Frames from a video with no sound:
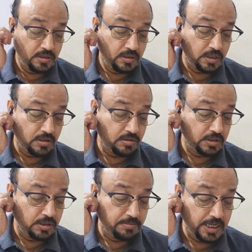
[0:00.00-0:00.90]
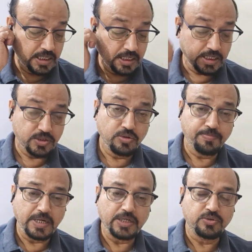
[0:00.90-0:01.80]
Now the
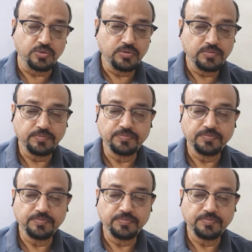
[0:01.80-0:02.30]
Matagasso plateau